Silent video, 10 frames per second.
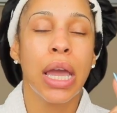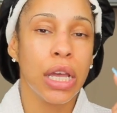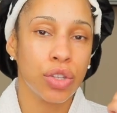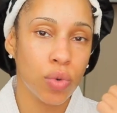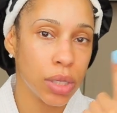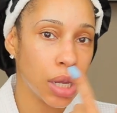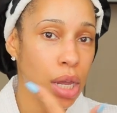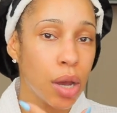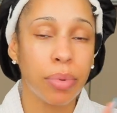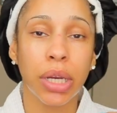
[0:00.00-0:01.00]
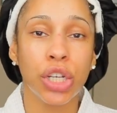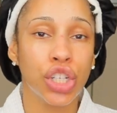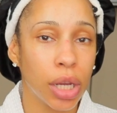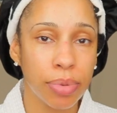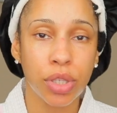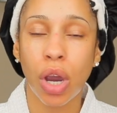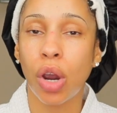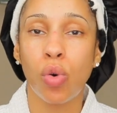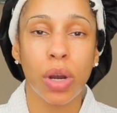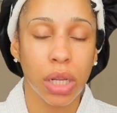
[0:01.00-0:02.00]
is going to help get a jump
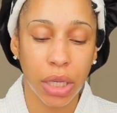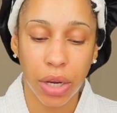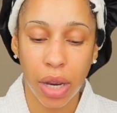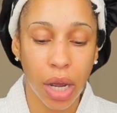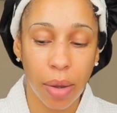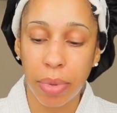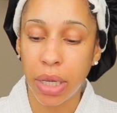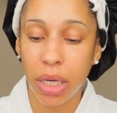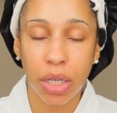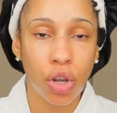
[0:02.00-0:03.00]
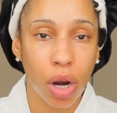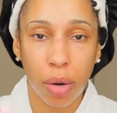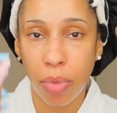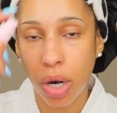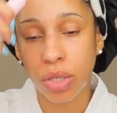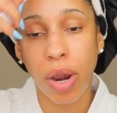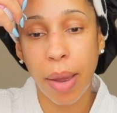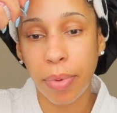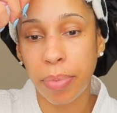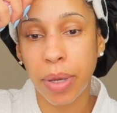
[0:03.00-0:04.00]
start on clearing up any dark marks or
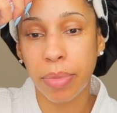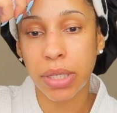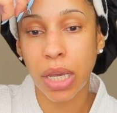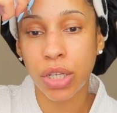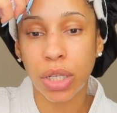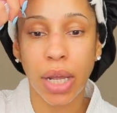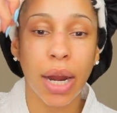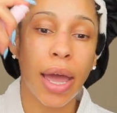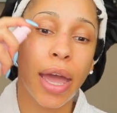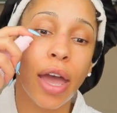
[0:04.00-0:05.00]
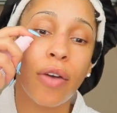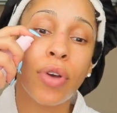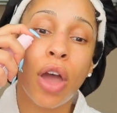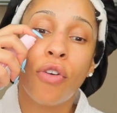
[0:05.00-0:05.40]
hyperpigmentation that I have